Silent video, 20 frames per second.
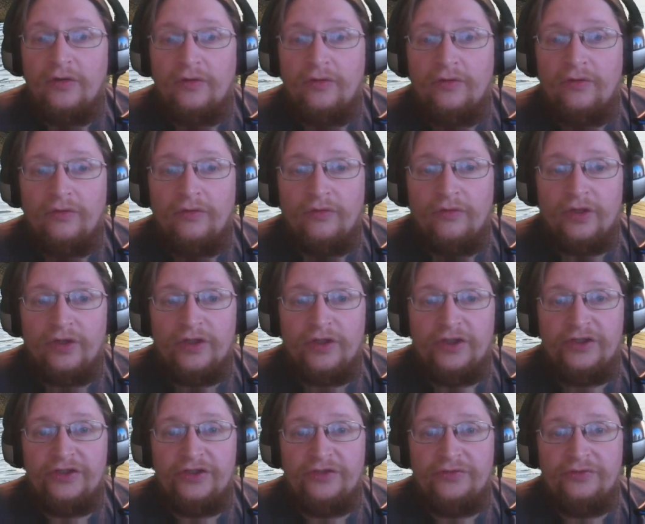or
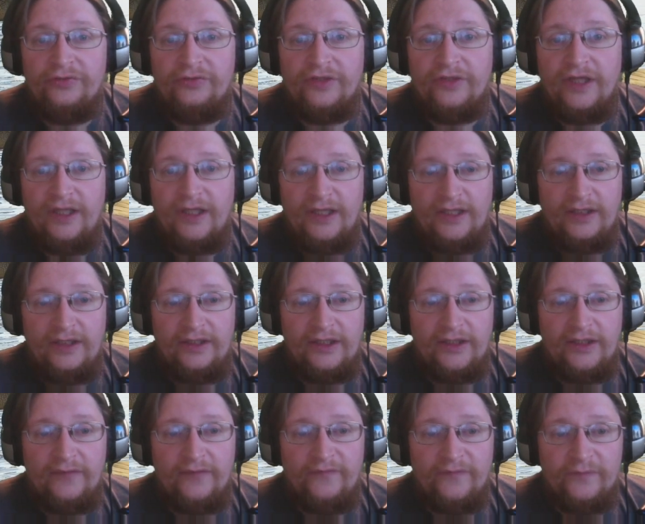you can
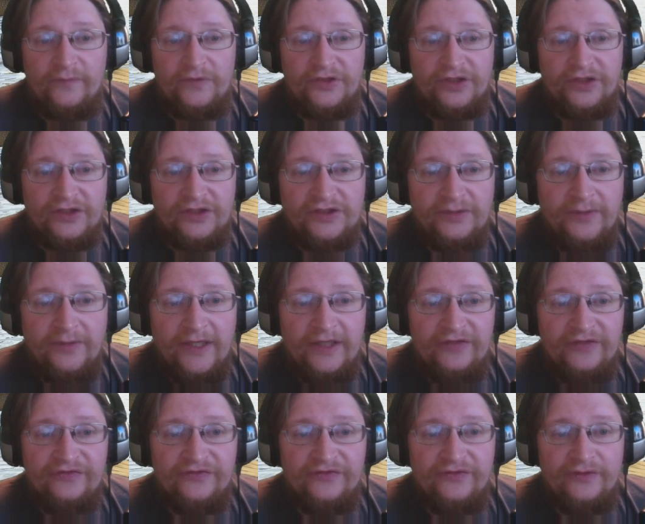get them from
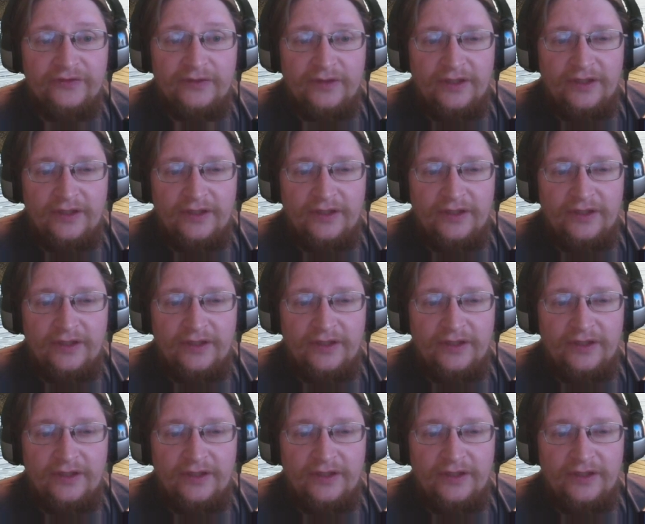trilobites.